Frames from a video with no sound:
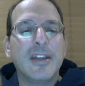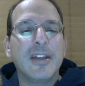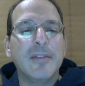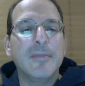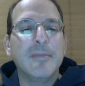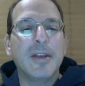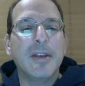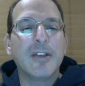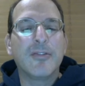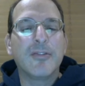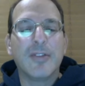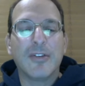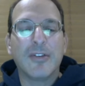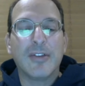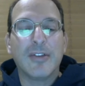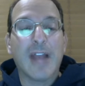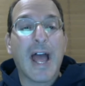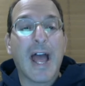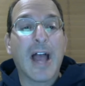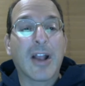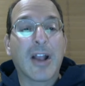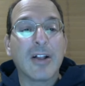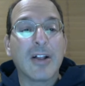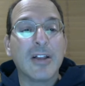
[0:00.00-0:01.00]
in ministry is an
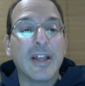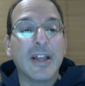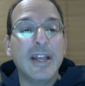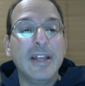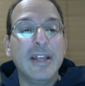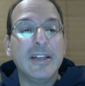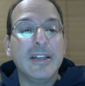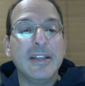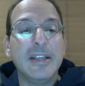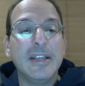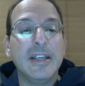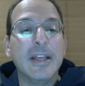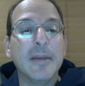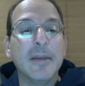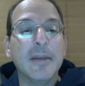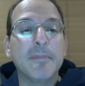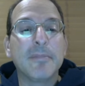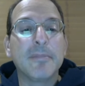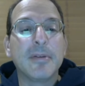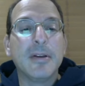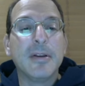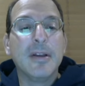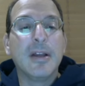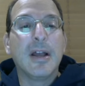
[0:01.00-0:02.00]
acolyte.
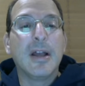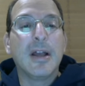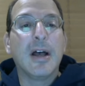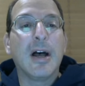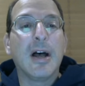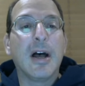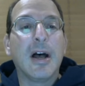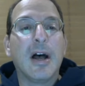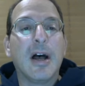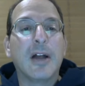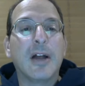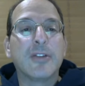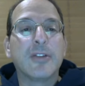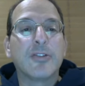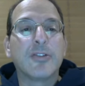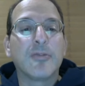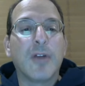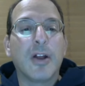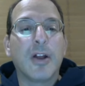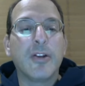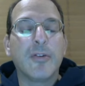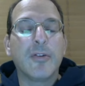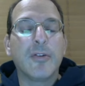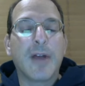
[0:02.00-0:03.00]
Yep. Uh,
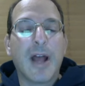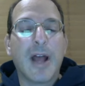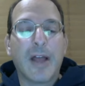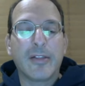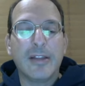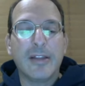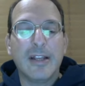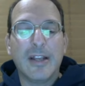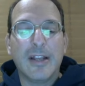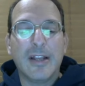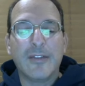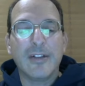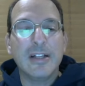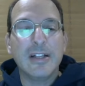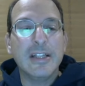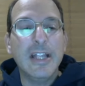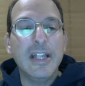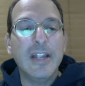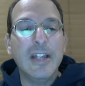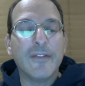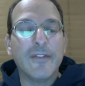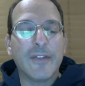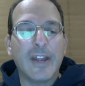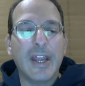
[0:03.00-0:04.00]
Toronto athlete is a
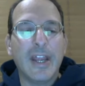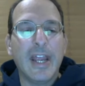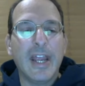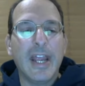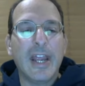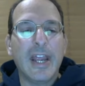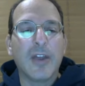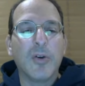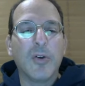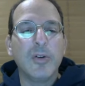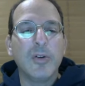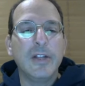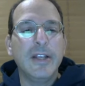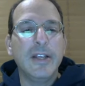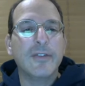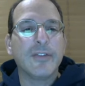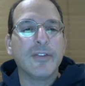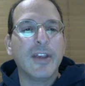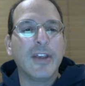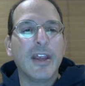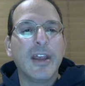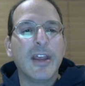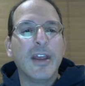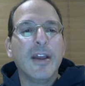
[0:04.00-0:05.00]
leaf. Hey, go Leafs,
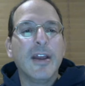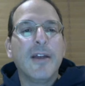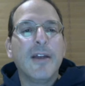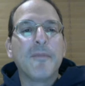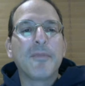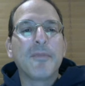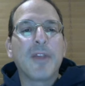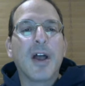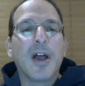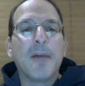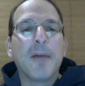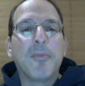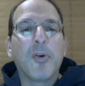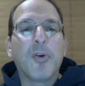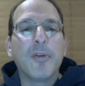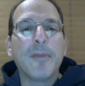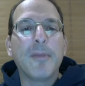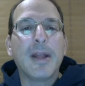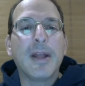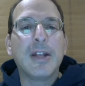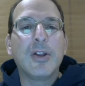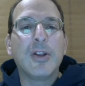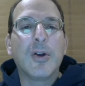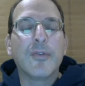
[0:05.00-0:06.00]
eh? Uh,
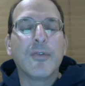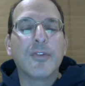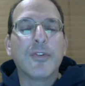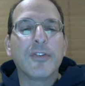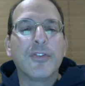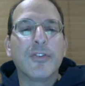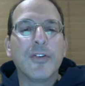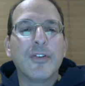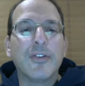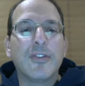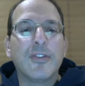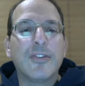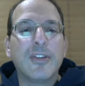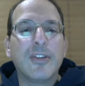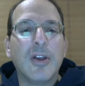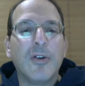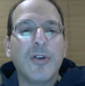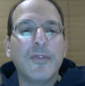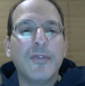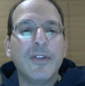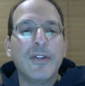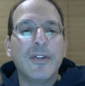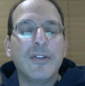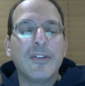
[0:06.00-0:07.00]
portmanteau for a certain
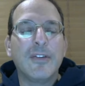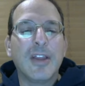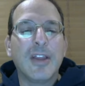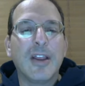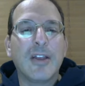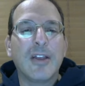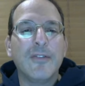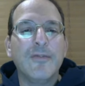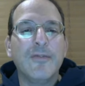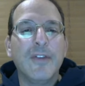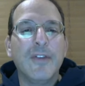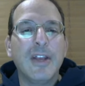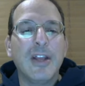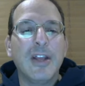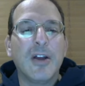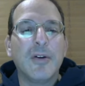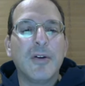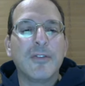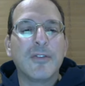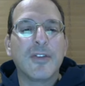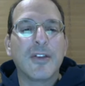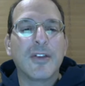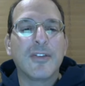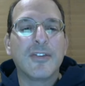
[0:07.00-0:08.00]
selfie taken video
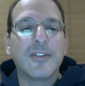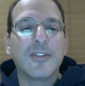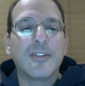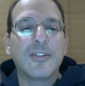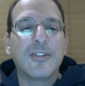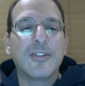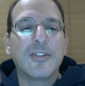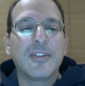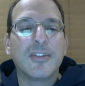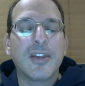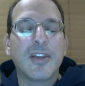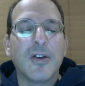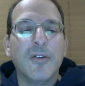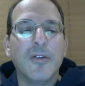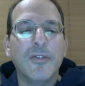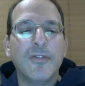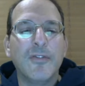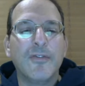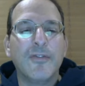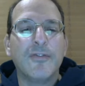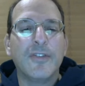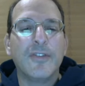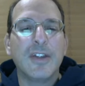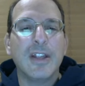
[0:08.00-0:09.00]
is a
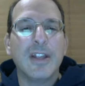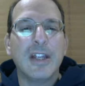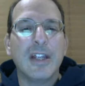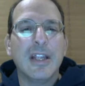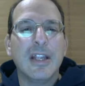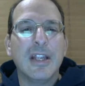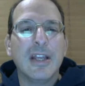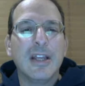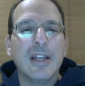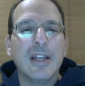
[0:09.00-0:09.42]
selfie